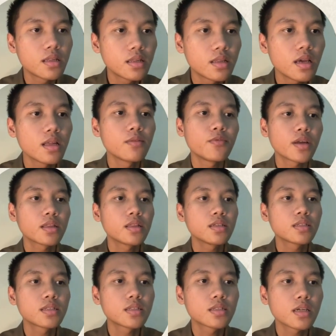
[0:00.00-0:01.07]
that
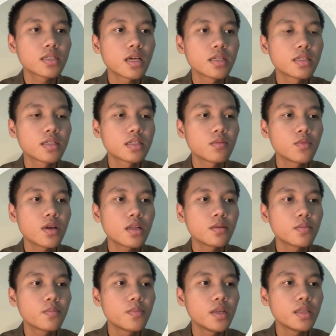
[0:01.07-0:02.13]
factors such as system
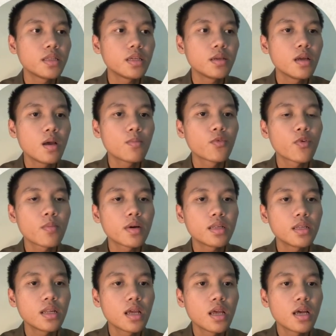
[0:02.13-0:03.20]
reliability,
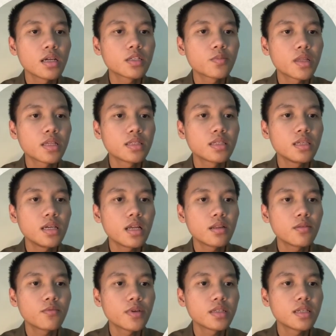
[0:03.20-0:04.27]
performance, expectancy
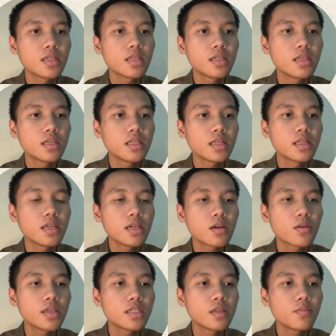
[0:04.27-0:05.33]
and facilitating
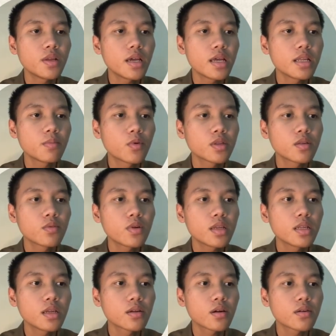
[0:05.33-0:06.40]
condition play an important role
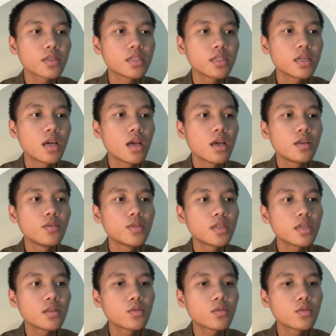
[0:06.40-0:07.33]
in encouraging user.